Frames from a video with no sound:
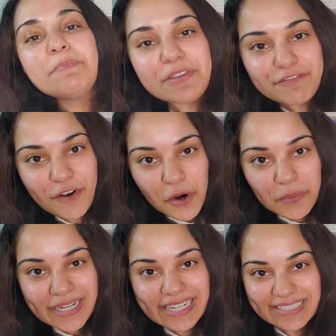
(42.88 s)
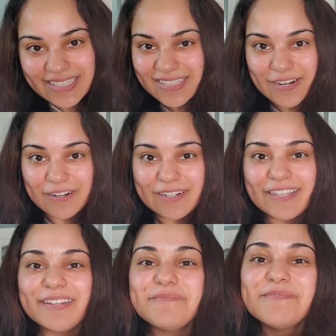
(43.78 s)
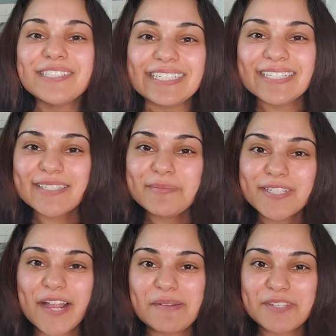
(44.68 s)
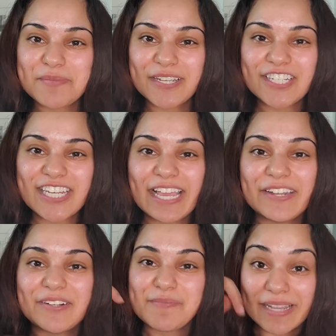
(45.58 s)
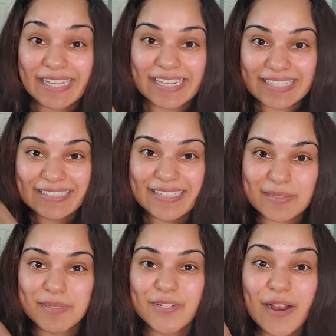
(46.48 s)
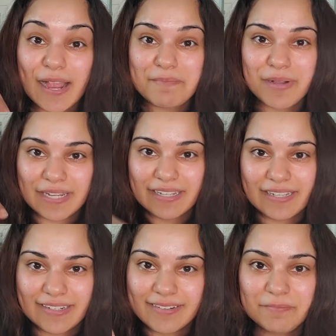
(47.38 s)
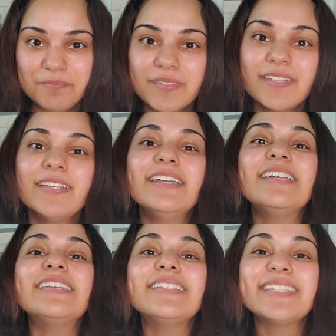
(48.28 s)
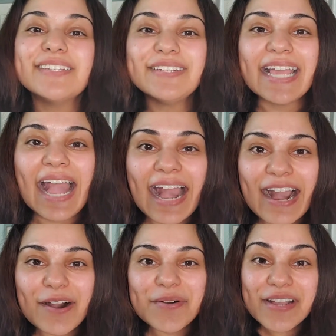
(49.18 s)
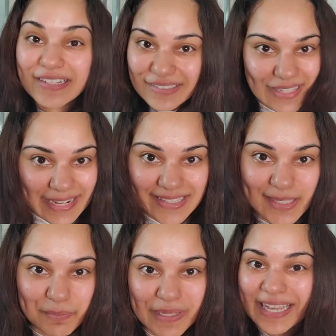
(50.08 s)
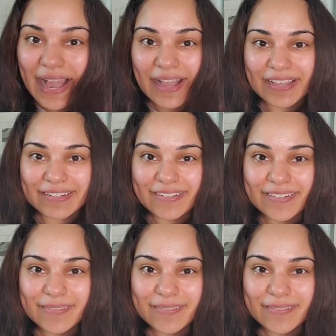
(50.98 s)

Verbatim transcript: before we get started, please subscribe to my channel by hitting the subscribe button. So now, let's begin.